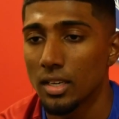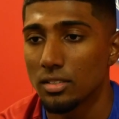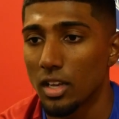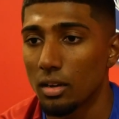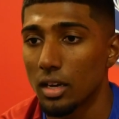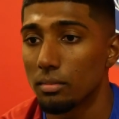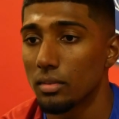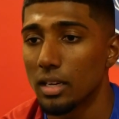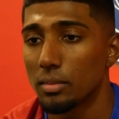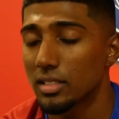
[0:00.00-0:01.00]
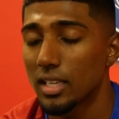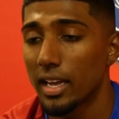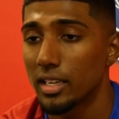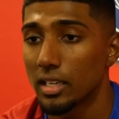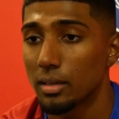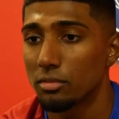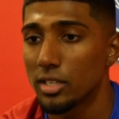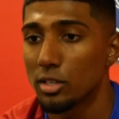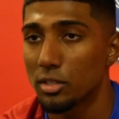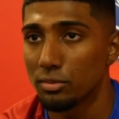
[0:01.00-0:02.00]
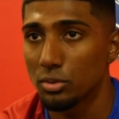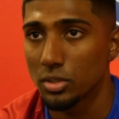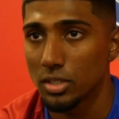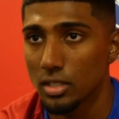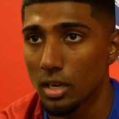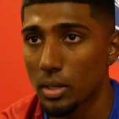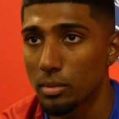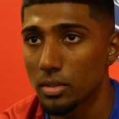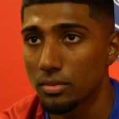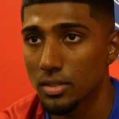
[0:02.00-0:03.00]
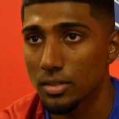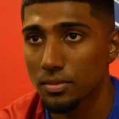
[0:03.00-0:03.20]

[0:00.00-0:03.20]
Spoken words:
So I'm excited and I'm really looking forward to the upcoming months.